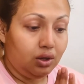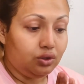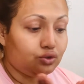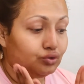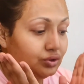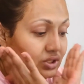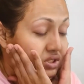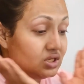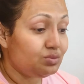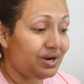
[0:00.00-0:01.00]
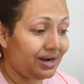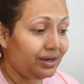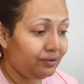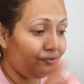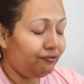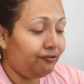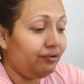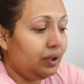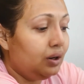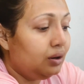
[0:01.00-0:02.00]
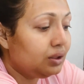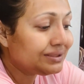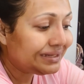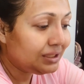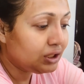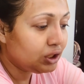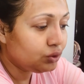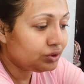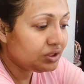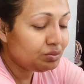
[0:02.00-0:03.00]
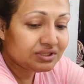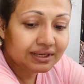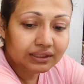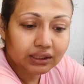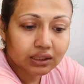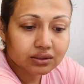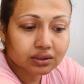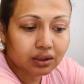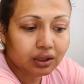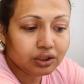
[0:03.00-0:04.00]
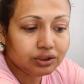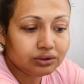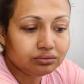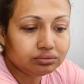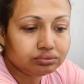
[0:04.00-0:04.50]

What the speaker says: So this is my skincare routine. Beside this, I